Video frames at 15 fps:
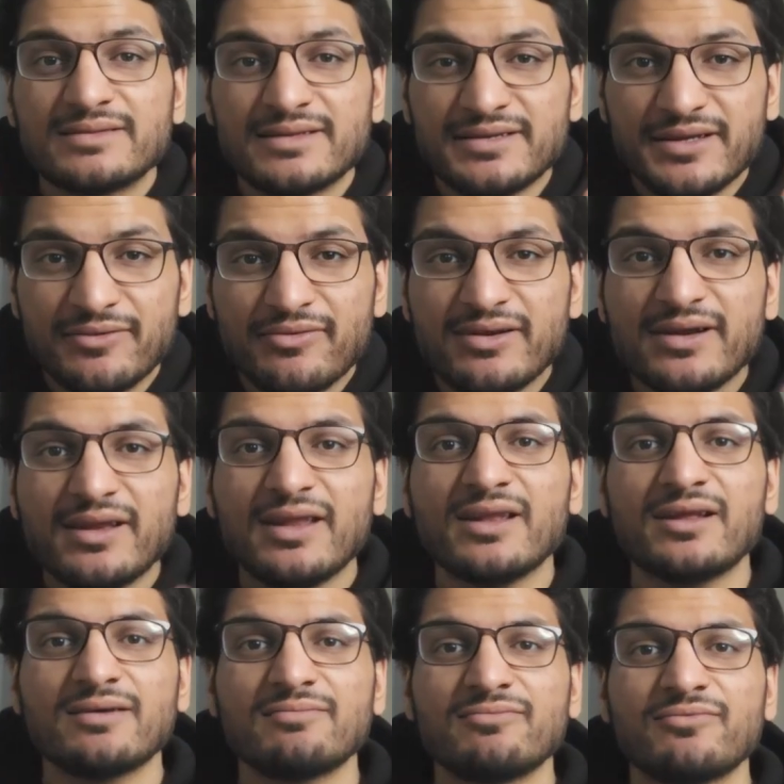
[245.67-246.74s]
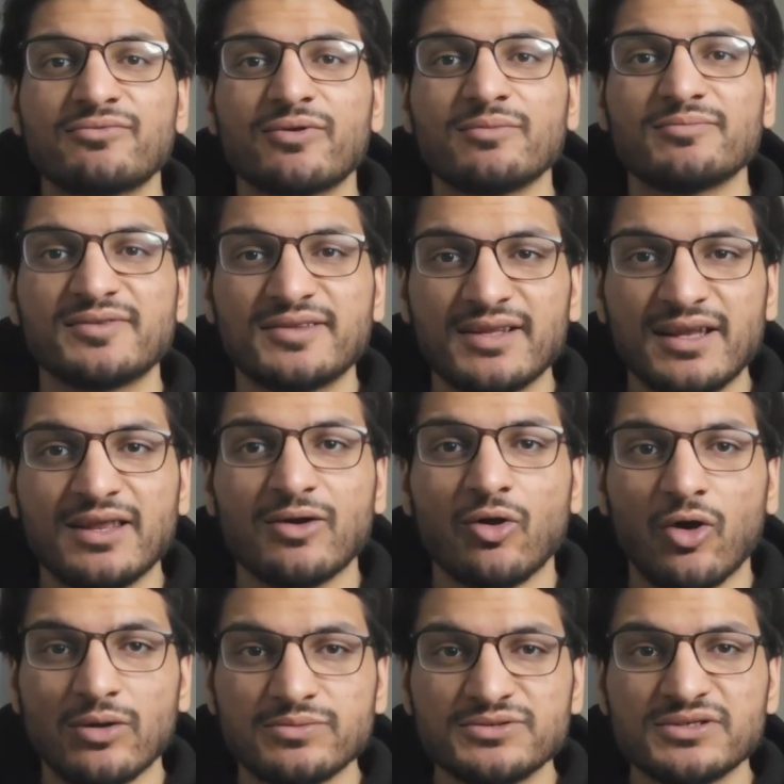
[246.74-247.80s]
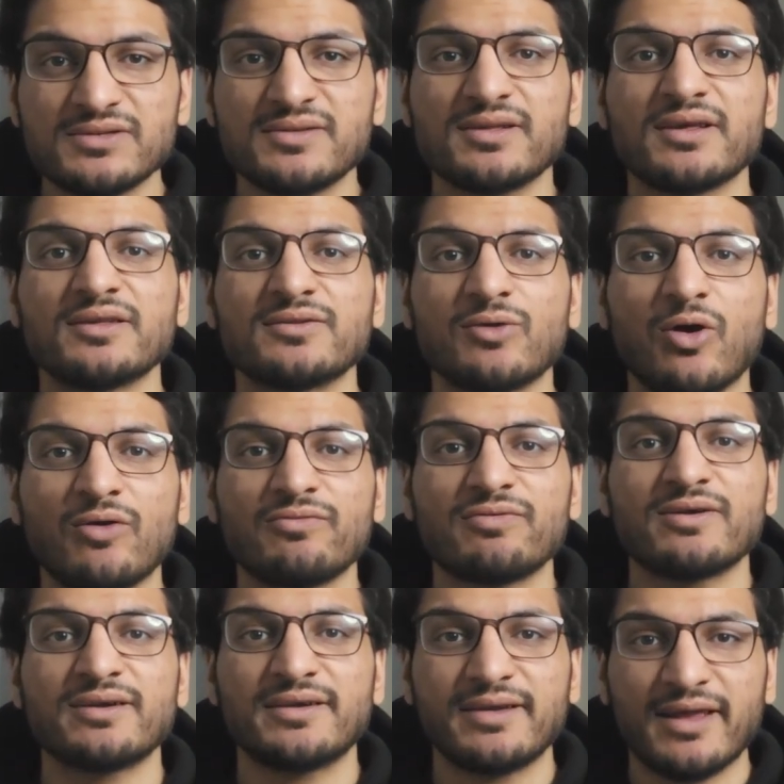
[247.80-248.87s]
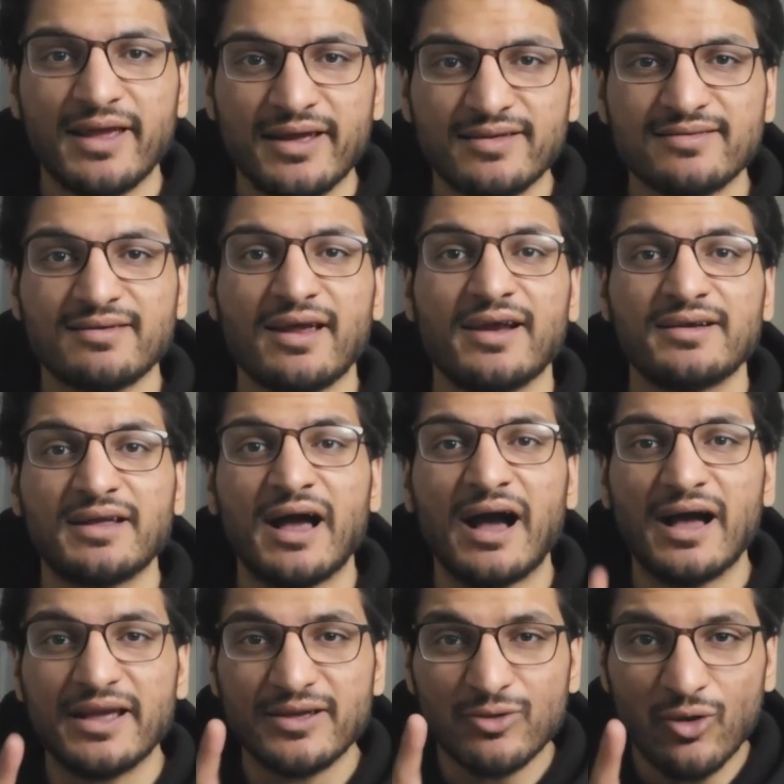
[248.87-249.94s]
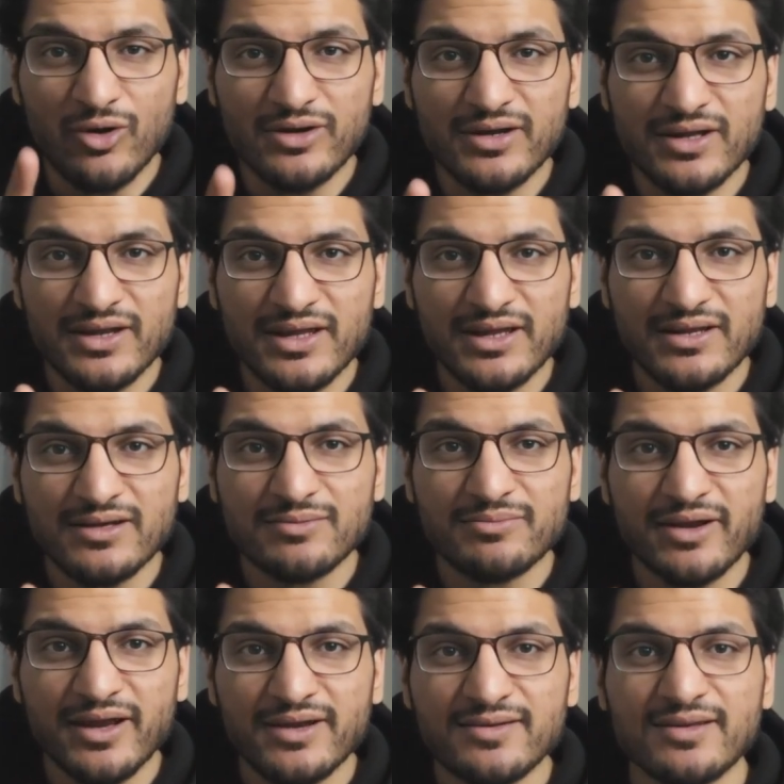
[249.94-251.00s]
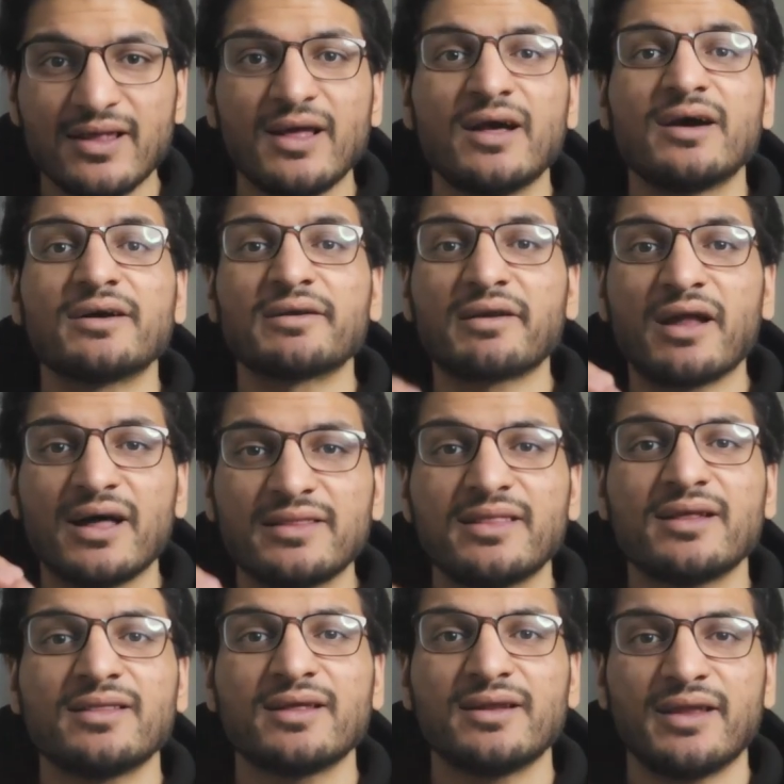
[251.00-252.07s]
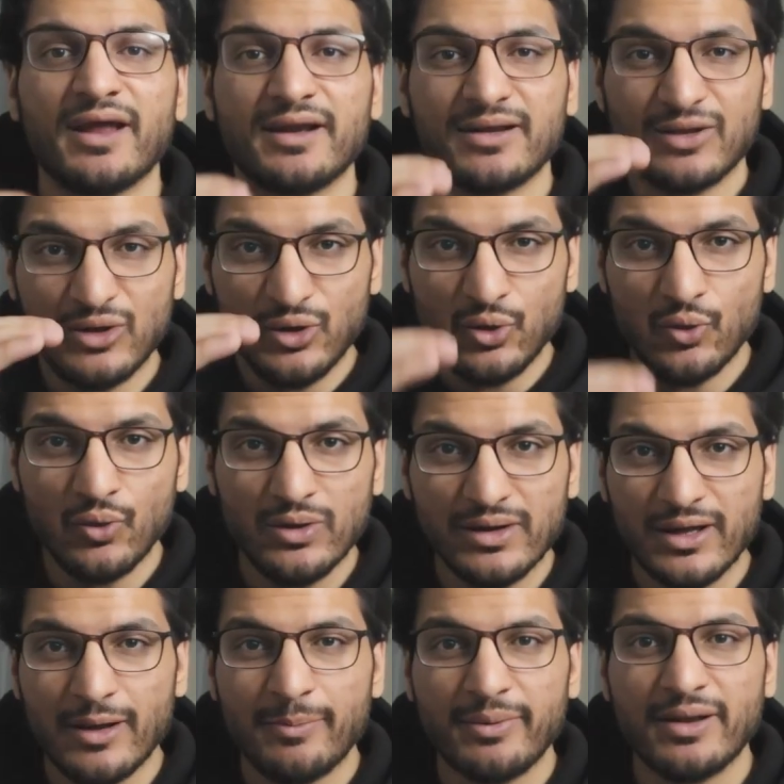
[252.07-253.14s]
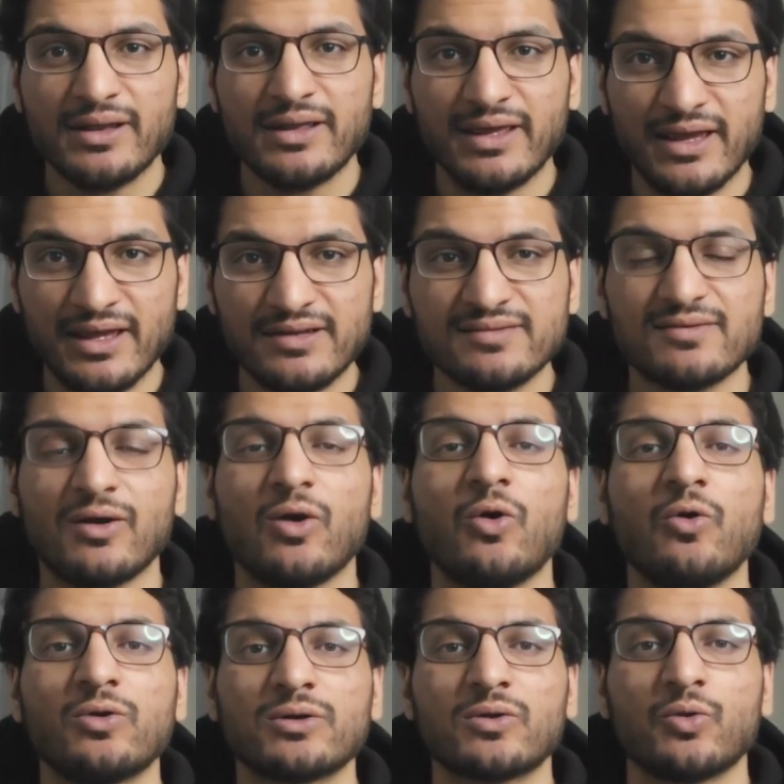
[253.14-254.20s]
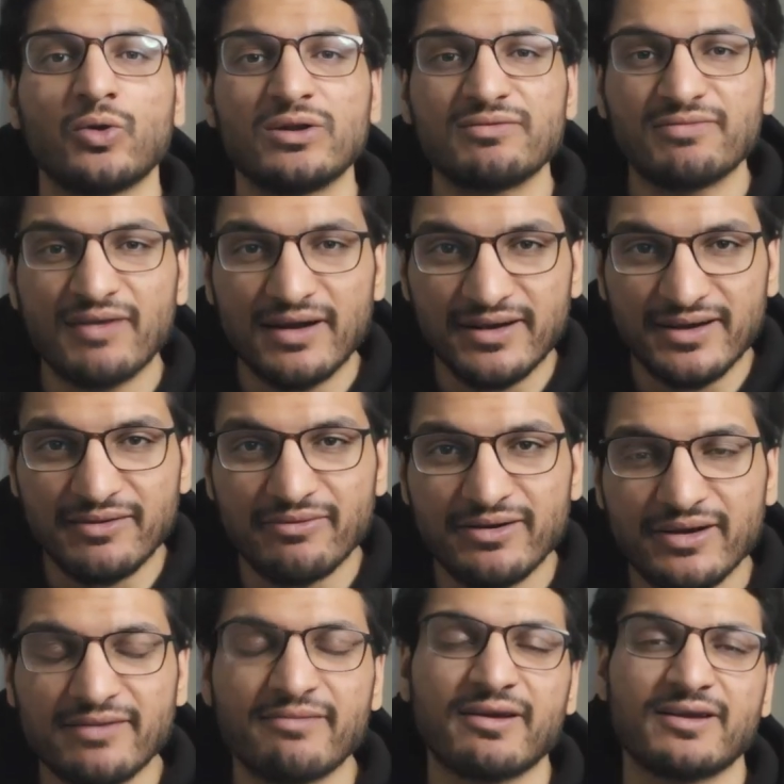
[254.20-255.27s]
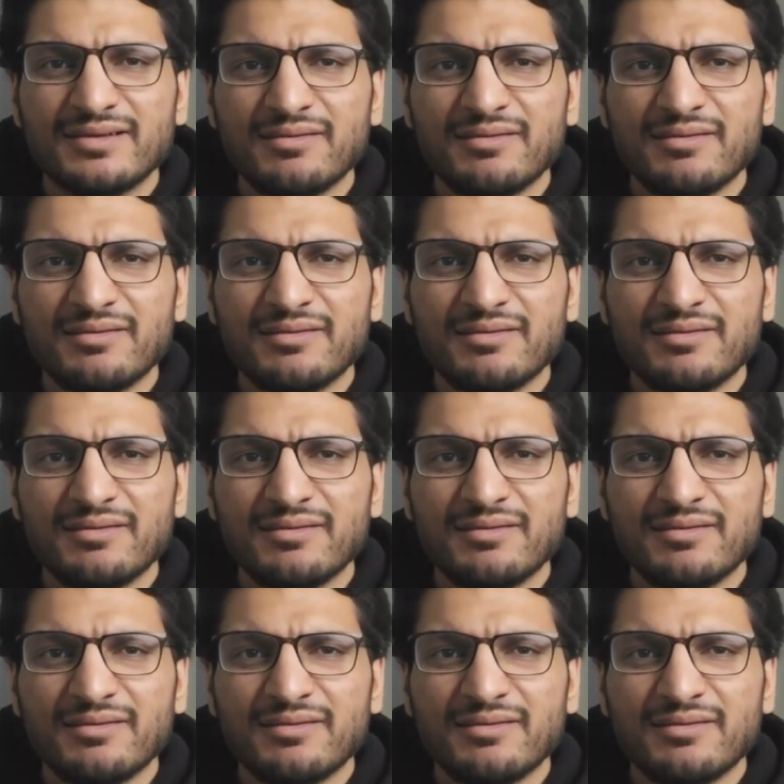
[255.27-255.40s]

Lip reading: The dividend income from selling options is often taxed at higher ordinary income rates rather than at lower capital gains or qualified dividend rates.